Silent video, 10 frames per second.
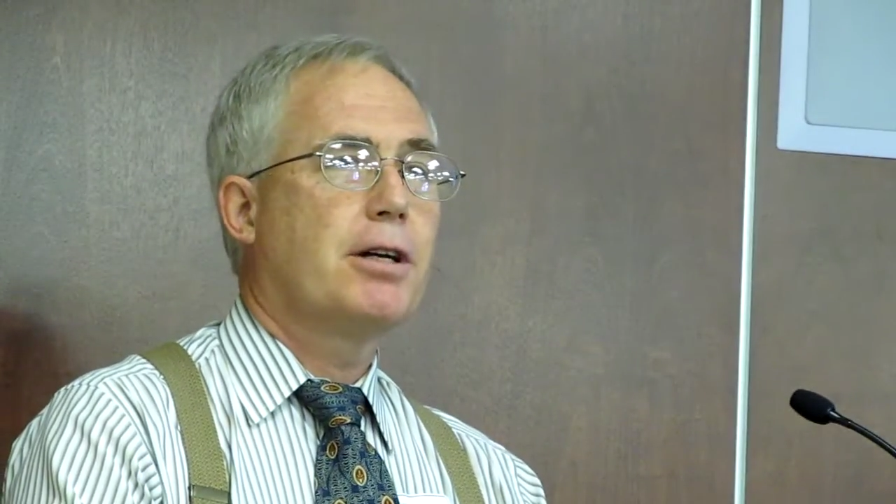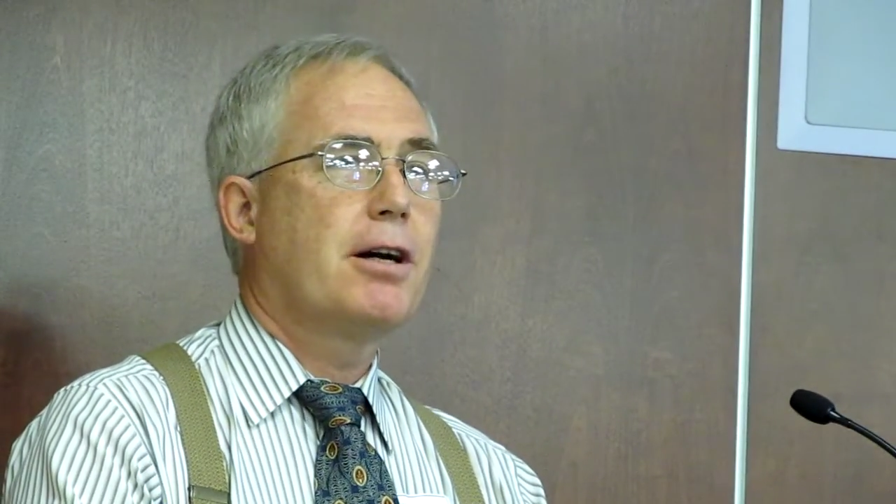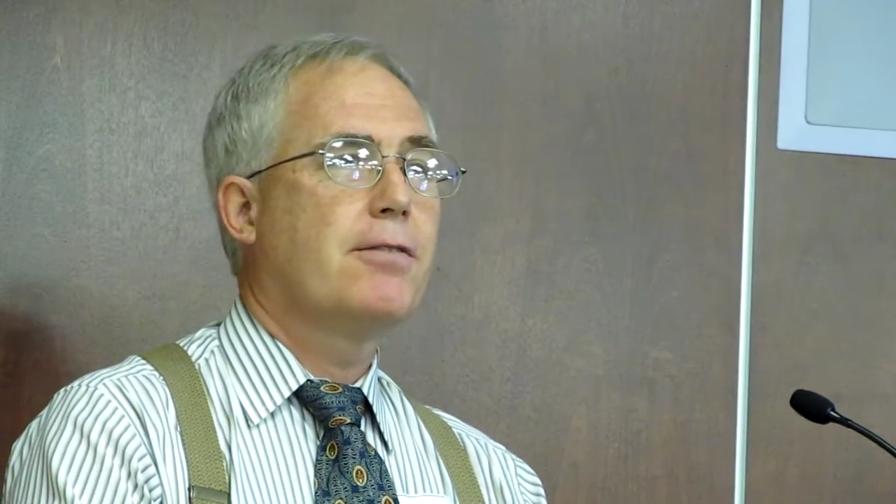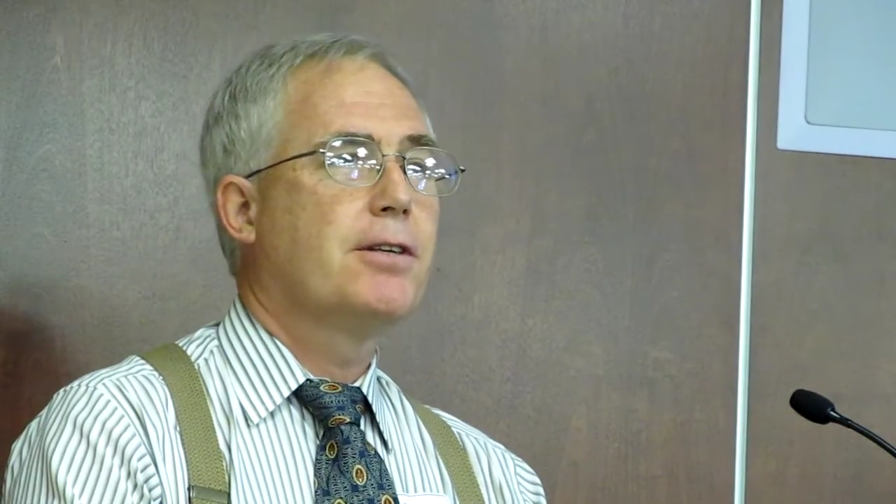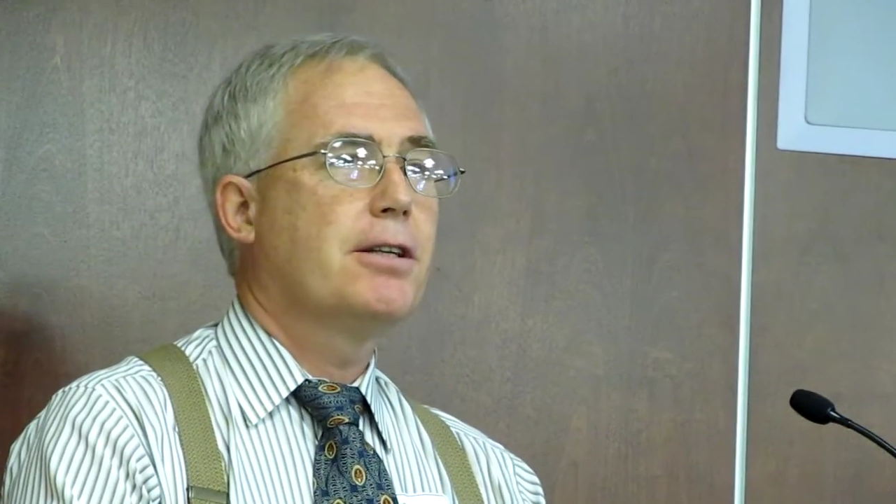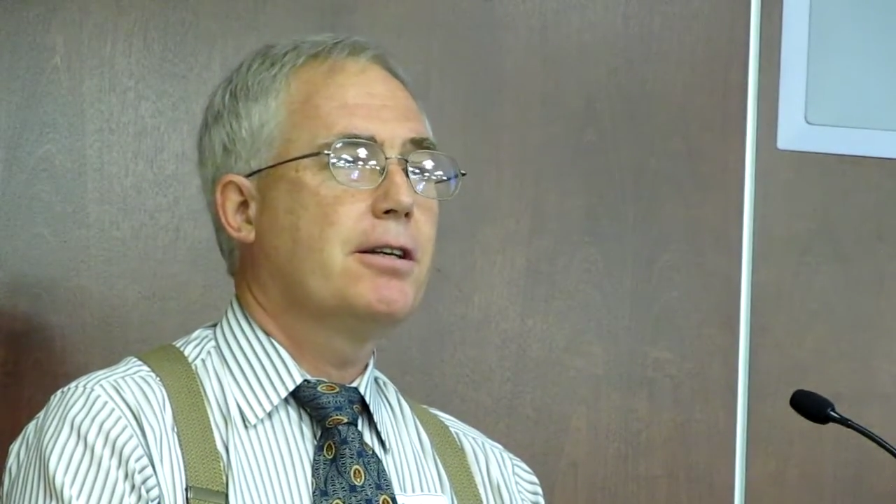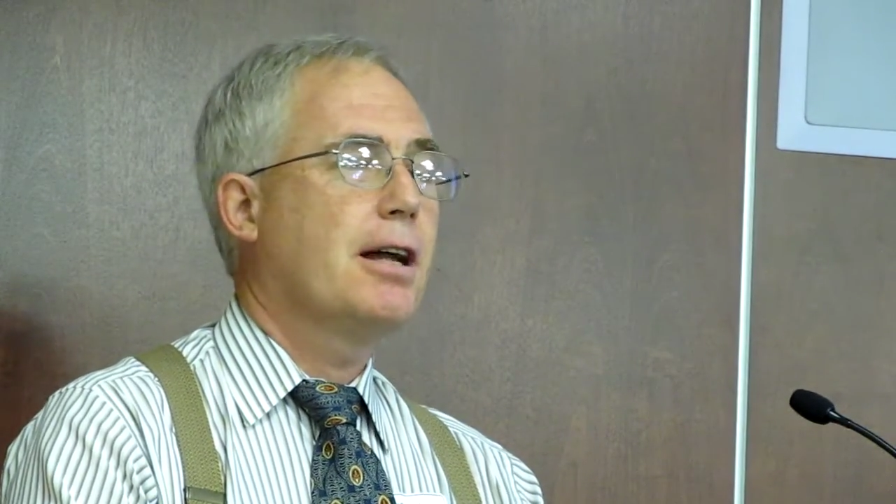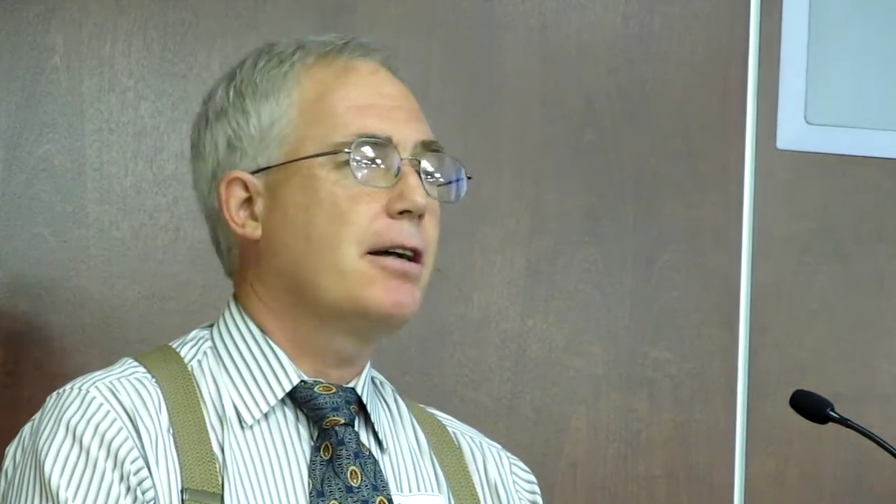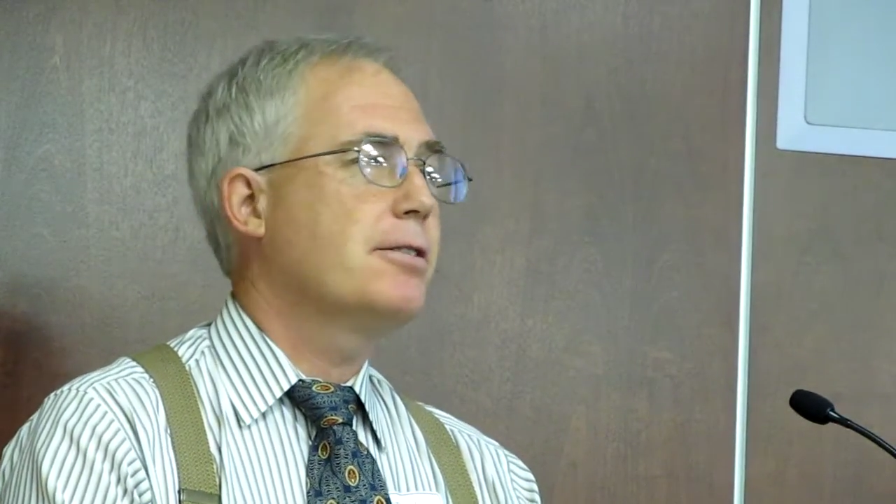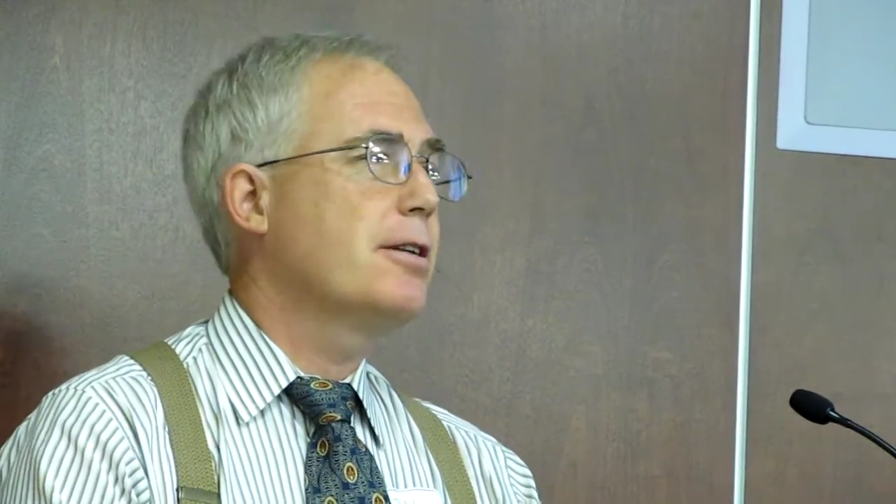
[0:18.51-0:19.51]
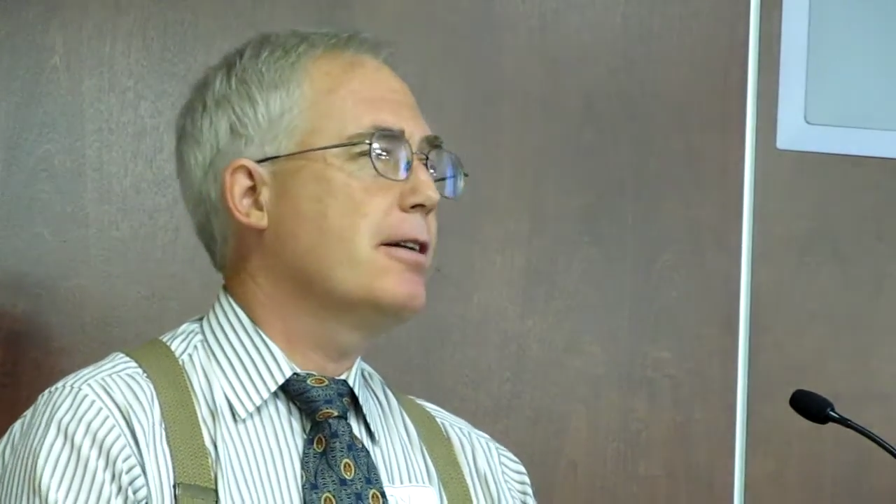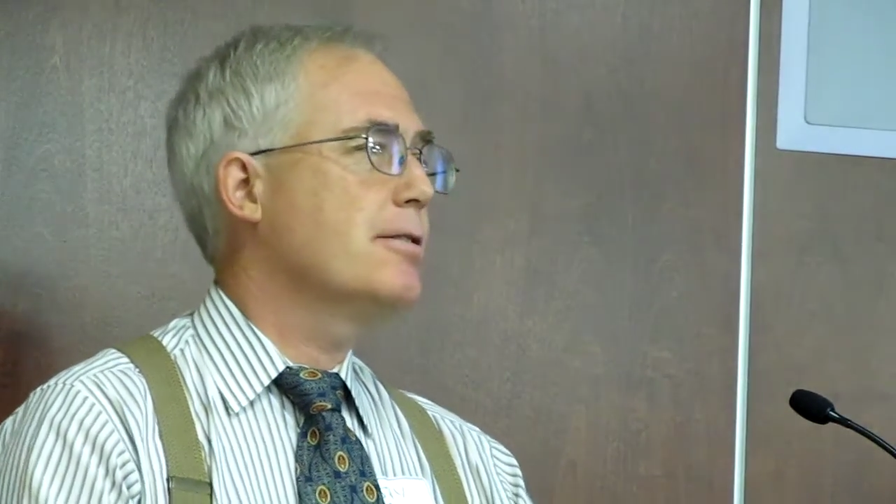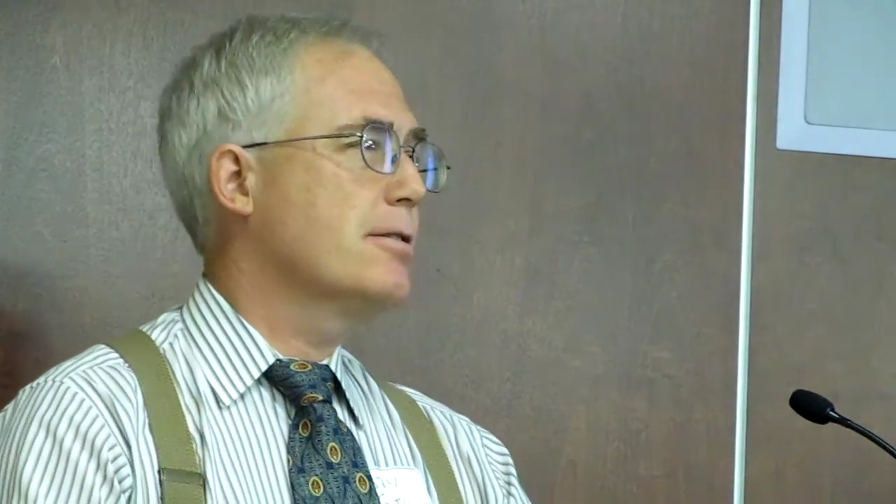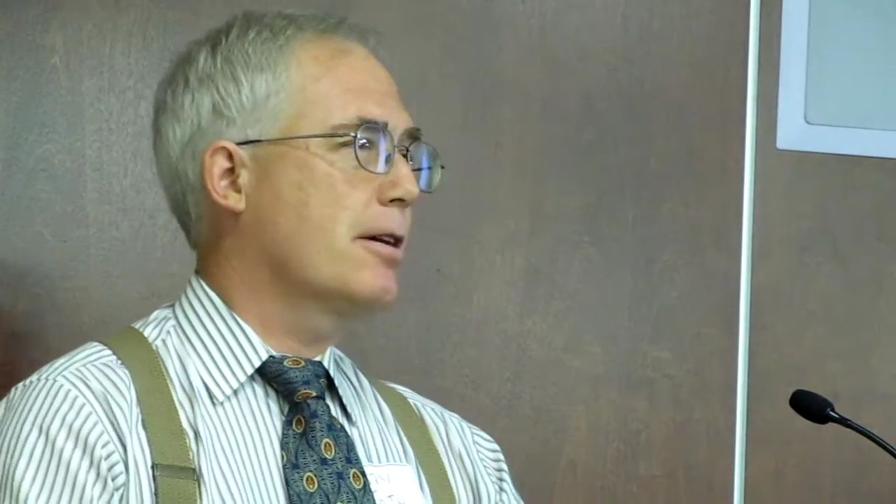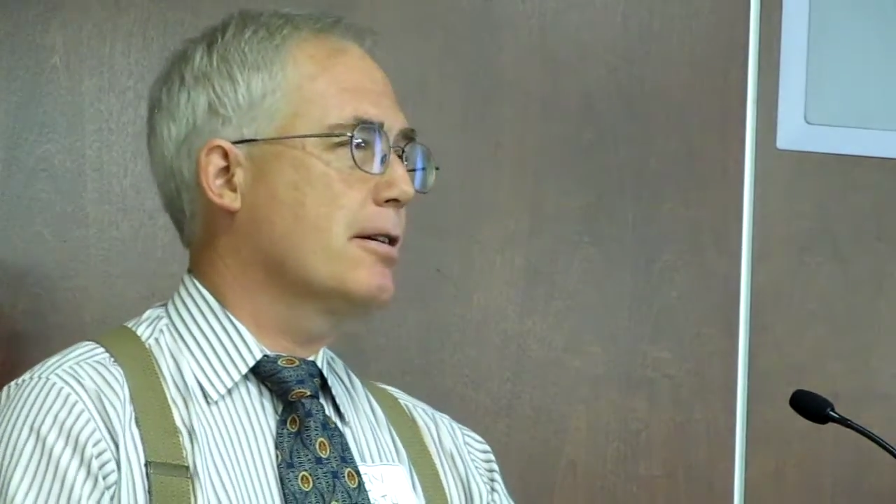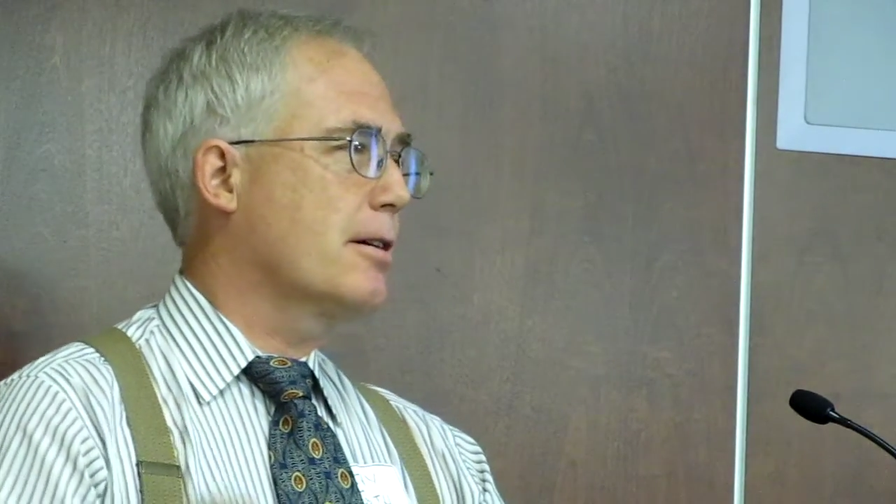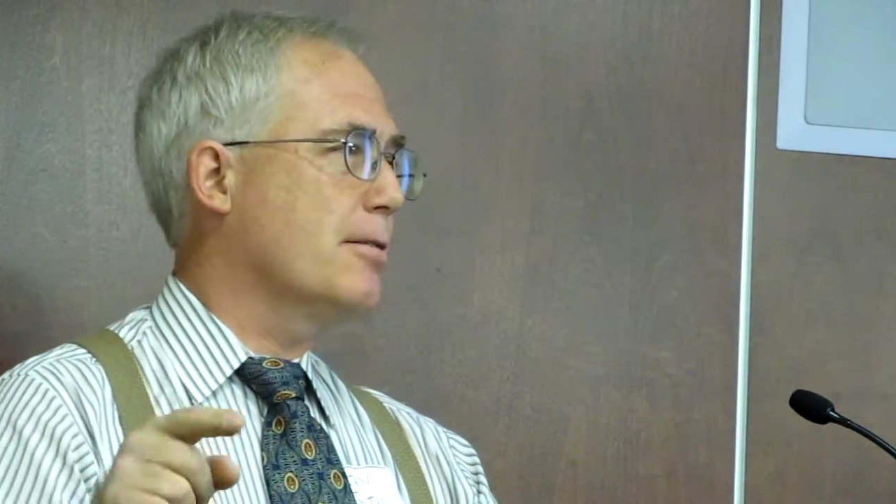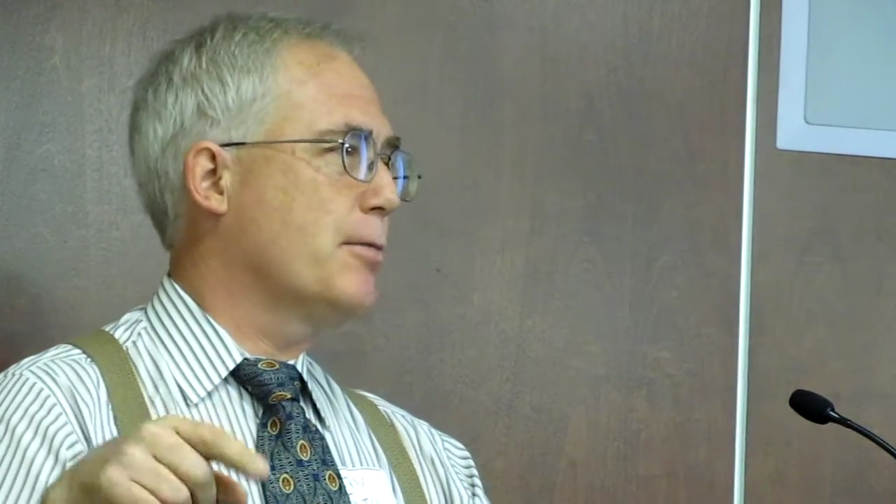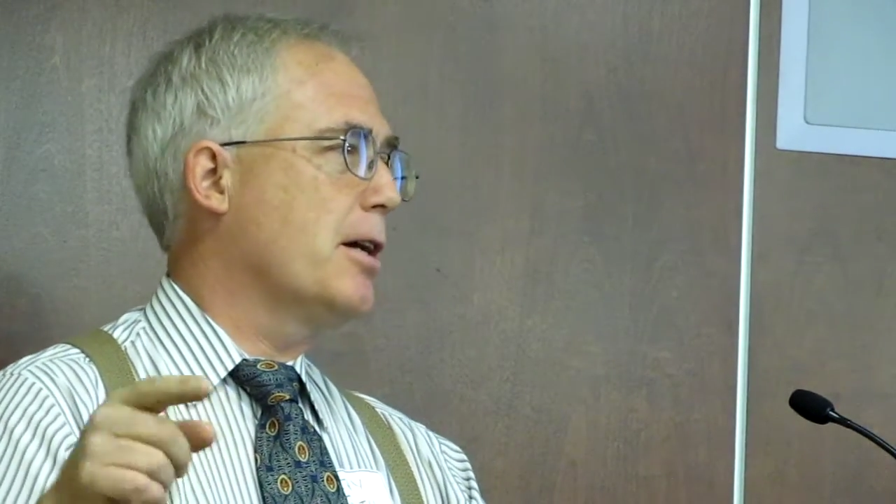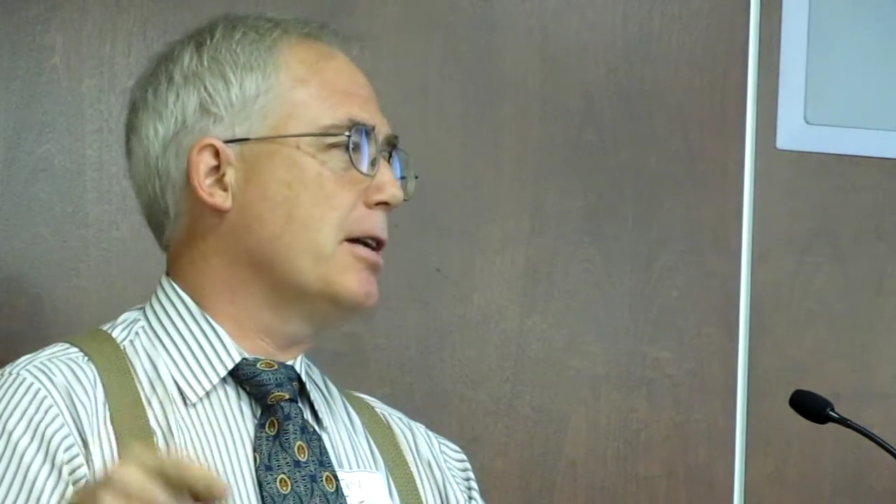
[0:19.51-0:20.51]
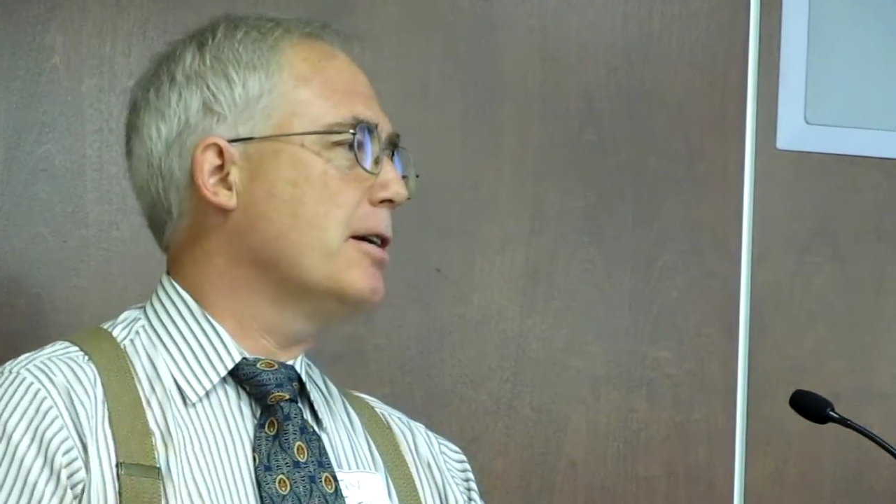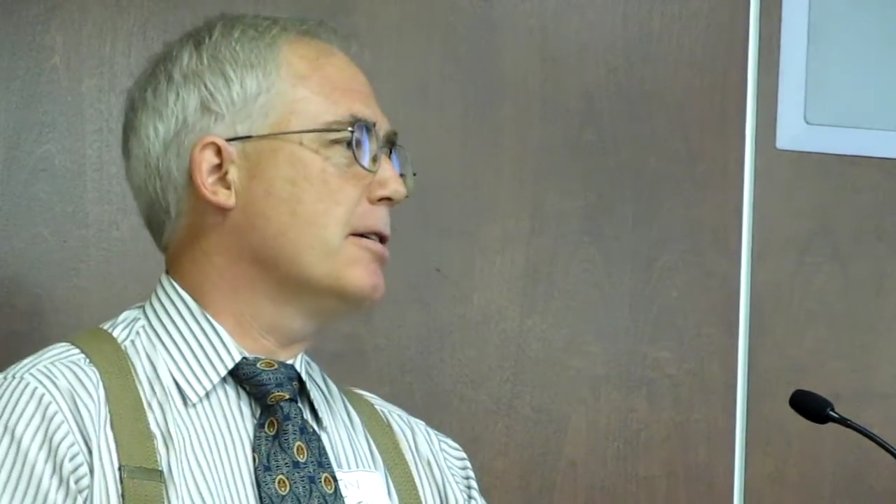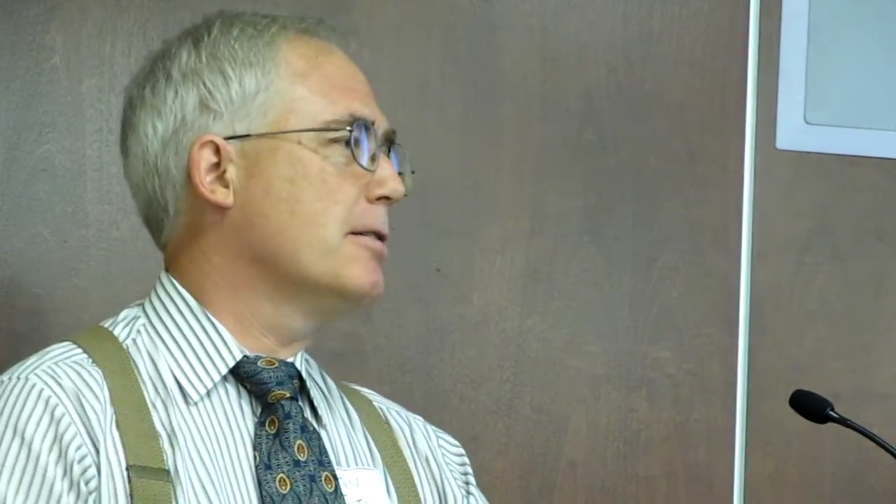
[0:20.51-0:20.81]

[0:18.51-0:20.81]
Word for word: recovery in the United States is going to come right here.